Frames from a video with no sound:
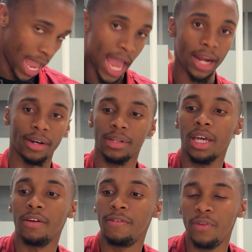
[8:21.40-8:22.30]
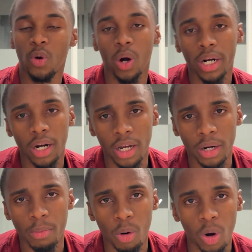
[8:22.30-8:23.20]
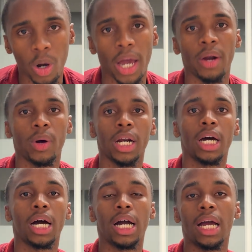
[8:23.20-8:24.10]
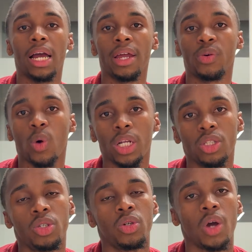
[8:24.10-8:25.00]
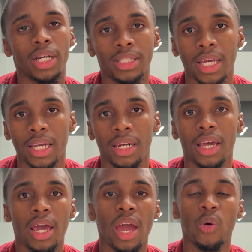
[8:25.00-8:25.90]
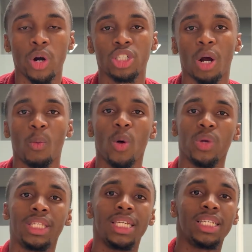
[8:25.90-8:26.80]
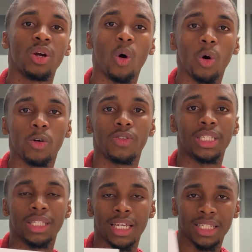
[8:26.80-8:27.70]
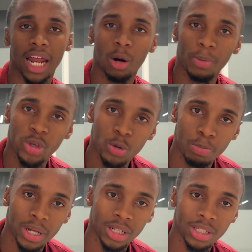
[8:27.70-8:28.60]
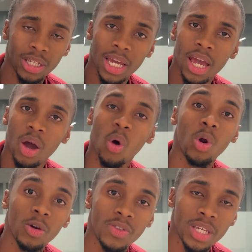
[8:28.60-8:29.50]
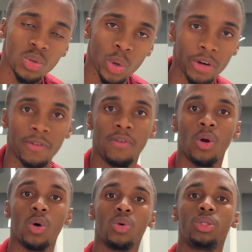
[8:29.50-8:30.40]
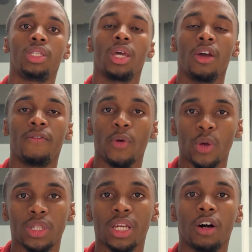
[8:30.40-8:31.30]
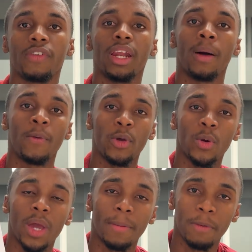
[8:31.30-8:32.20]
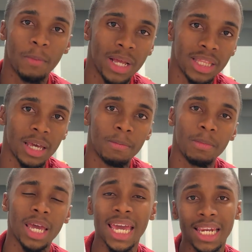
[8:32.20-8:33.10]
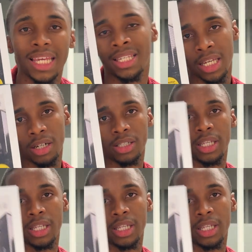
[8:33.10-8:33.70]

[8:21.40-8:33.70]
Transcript: And if you want to learn more and want to attend a workshop where we're teaching all of these things and helping you build all of these workflows for yourself and helping you implement them in a single